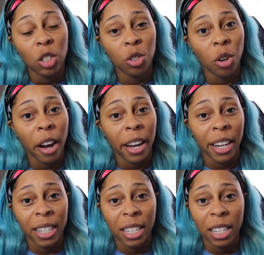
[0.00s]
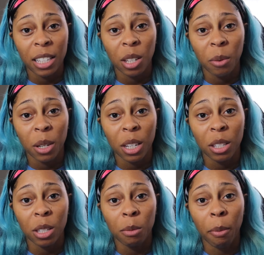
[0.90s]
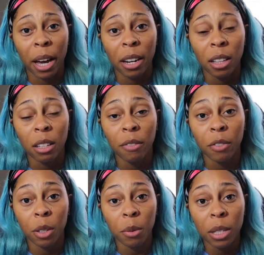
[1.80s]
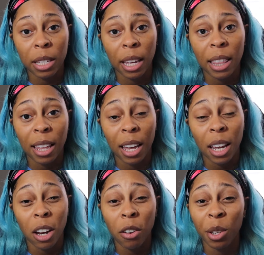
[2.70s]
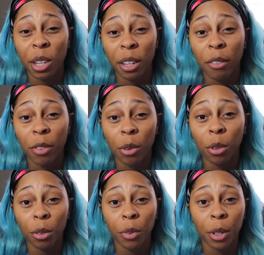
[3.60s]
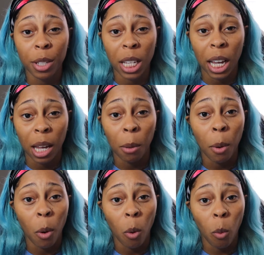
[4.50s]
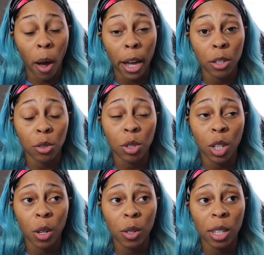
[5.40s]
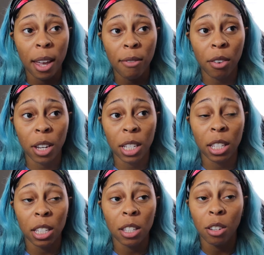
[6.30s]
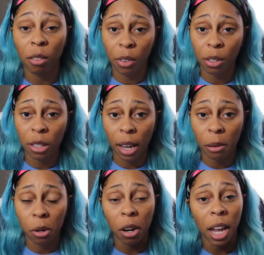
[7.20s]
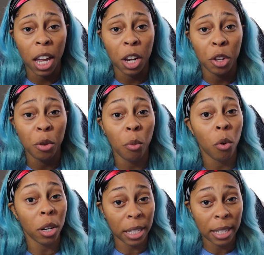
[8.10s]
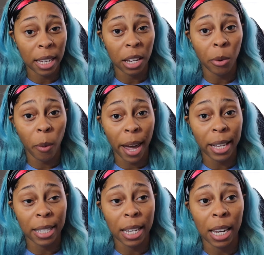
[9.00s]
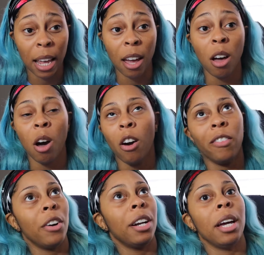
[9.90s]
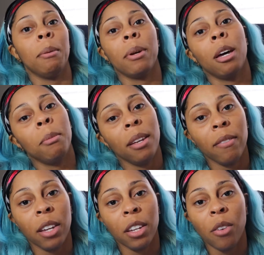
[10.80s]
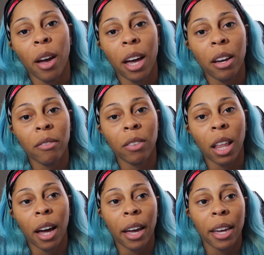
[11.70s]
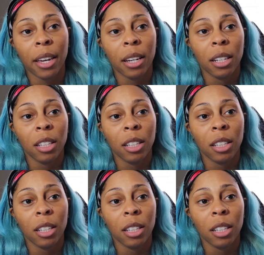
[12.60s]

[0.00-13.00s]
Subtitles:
try not to get someone else's bodily fluids in that area if you're a first-time waxer. So say for instance you're a first-timer and you want to get a waxing for an upcoming event you have like